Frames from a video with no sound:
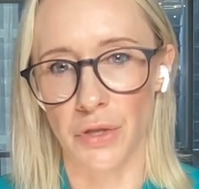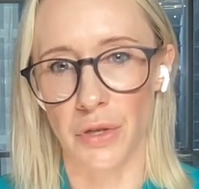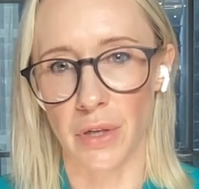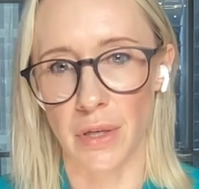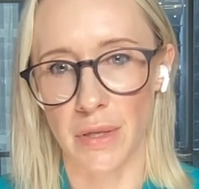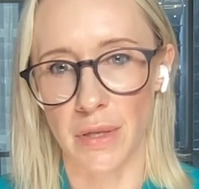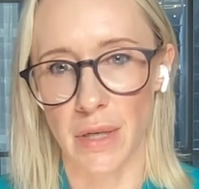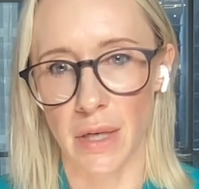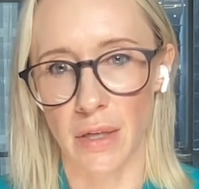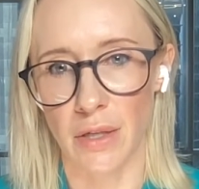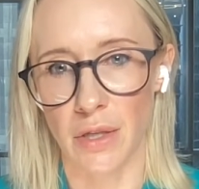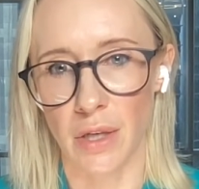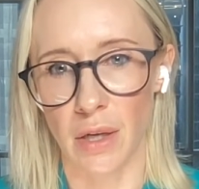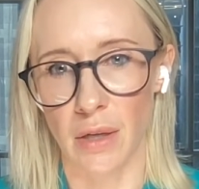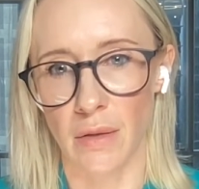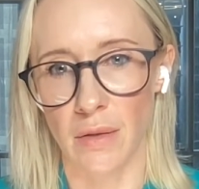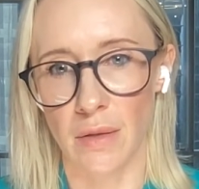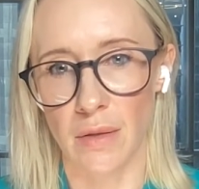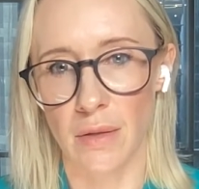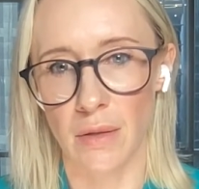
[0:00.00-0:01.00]

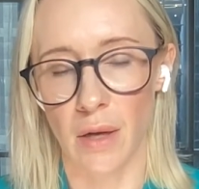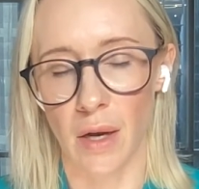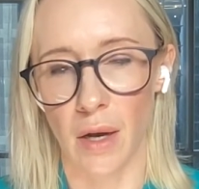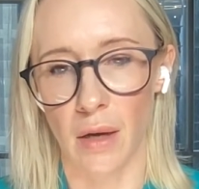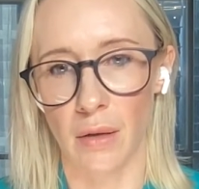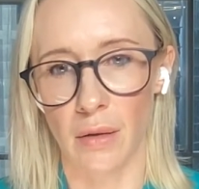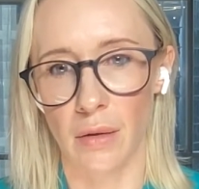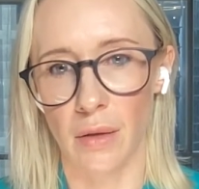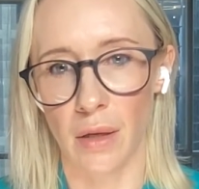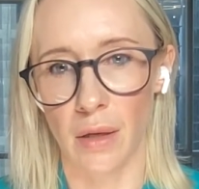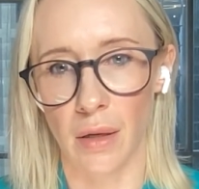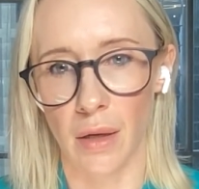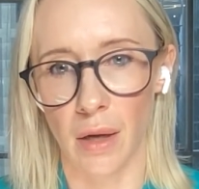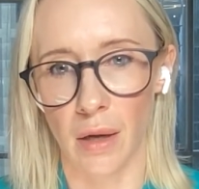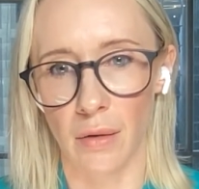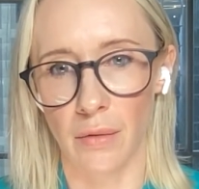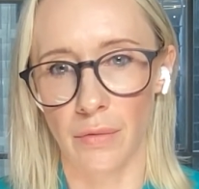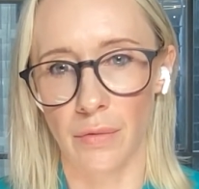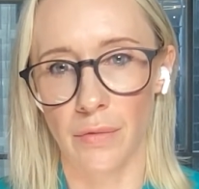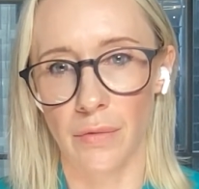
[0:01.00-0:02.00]
jurisdictions that
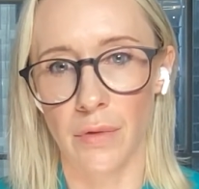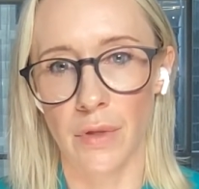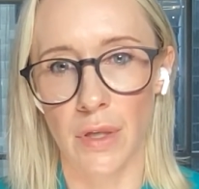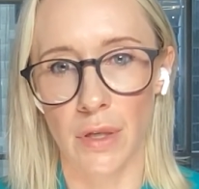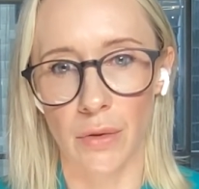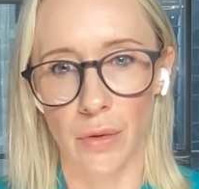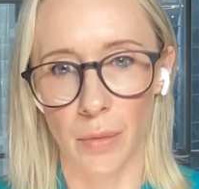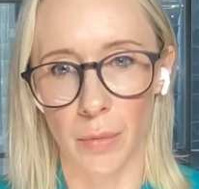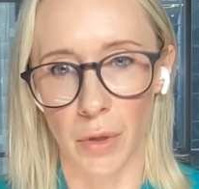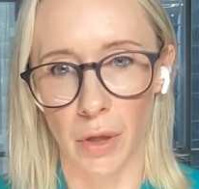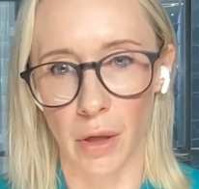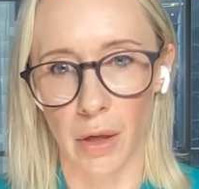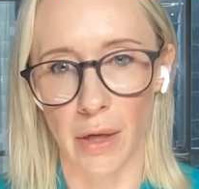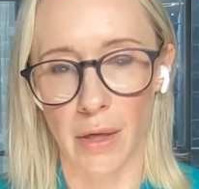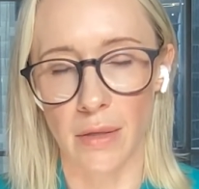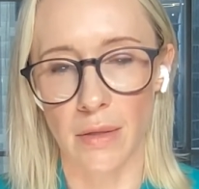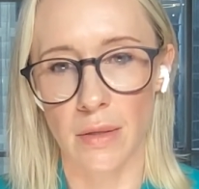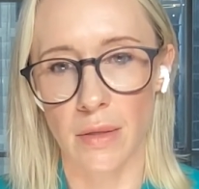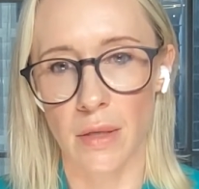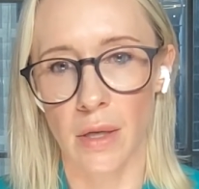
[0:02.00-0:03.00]
have
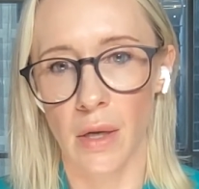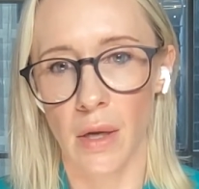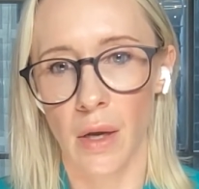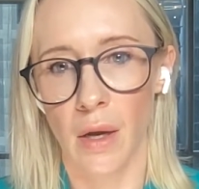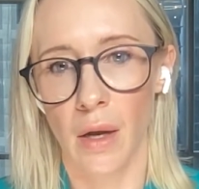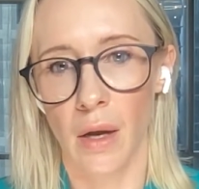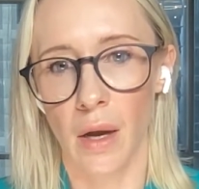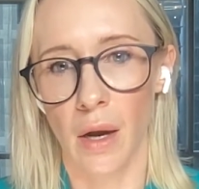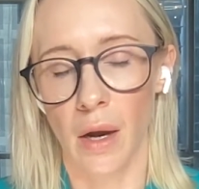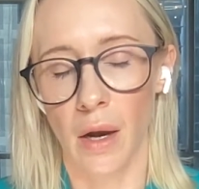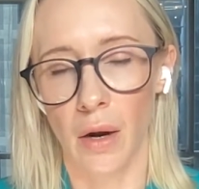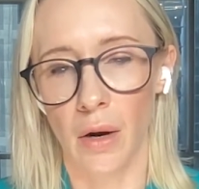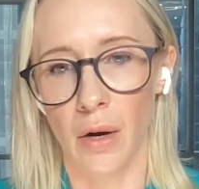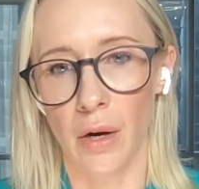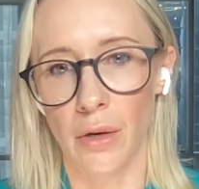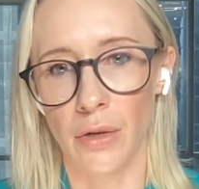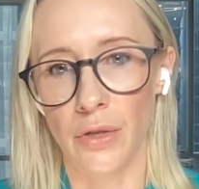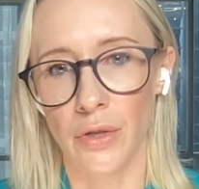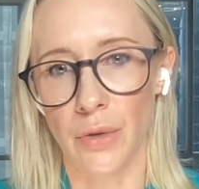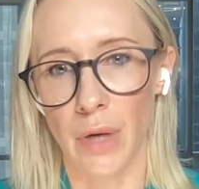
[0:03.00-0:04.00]
decriminalized
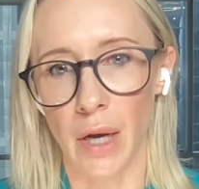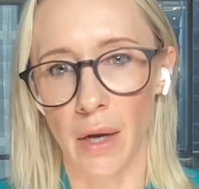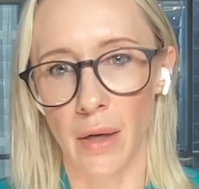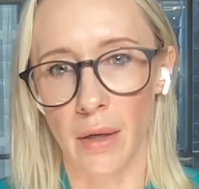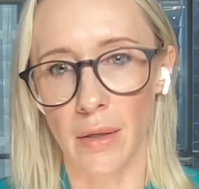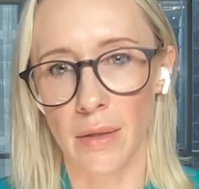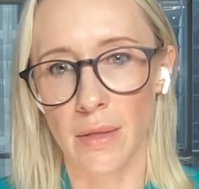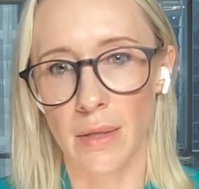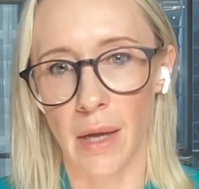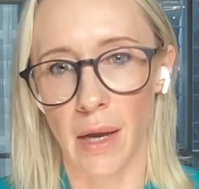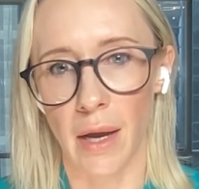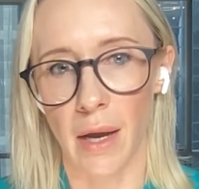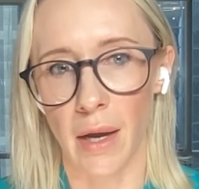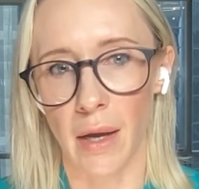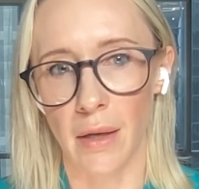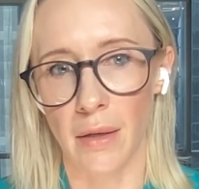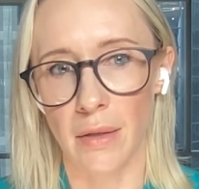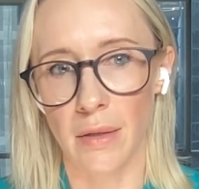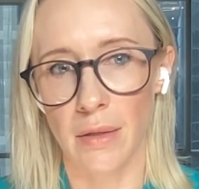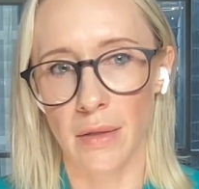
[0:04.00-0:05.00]
hard drugs,
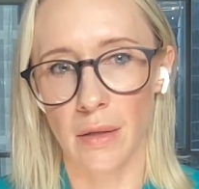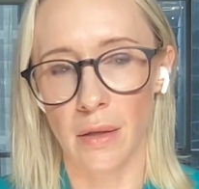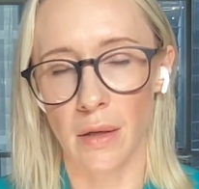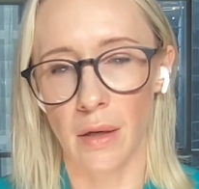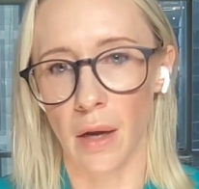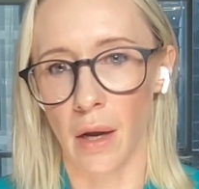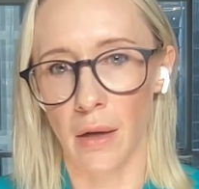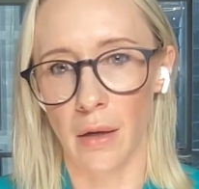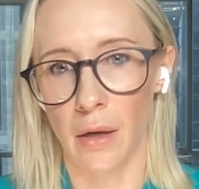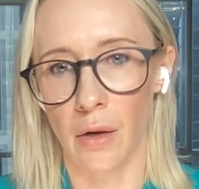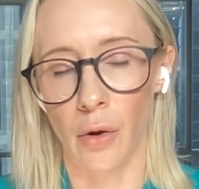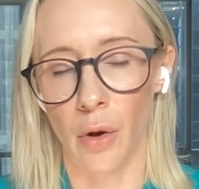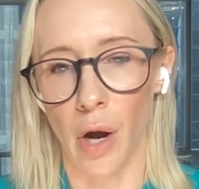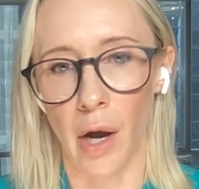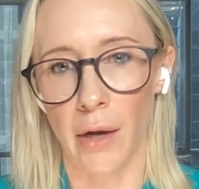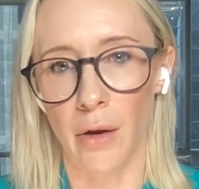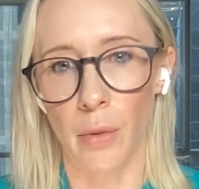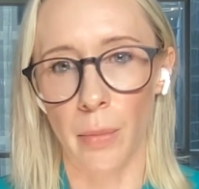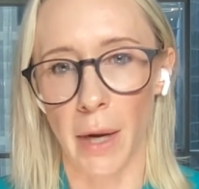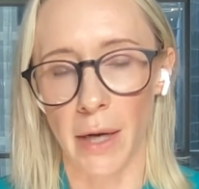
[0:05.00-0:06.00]
and
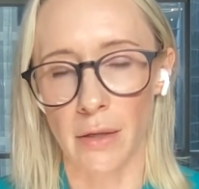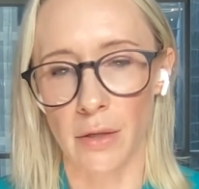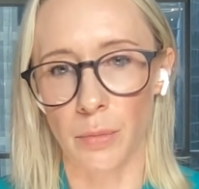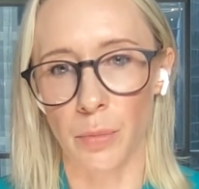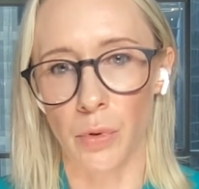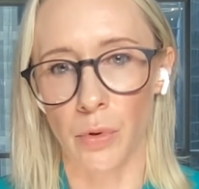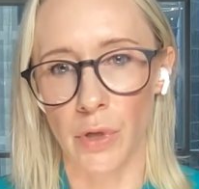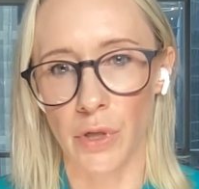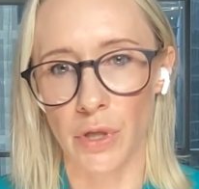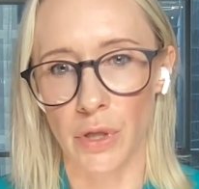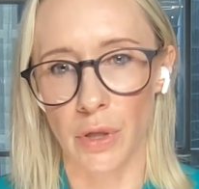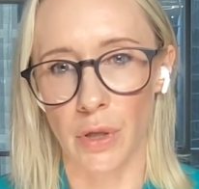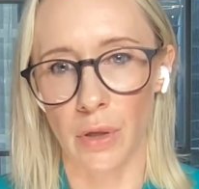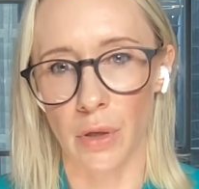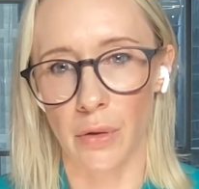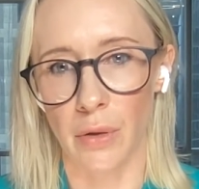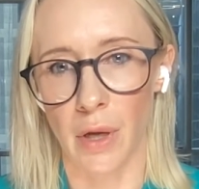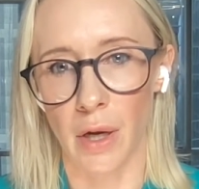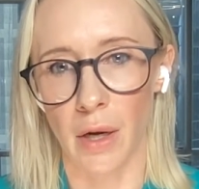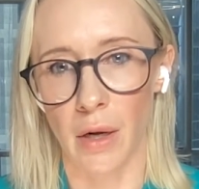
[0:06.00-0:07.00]
I go back to
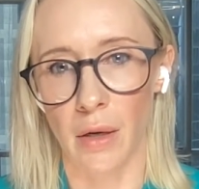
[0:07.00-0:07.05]
Portugal.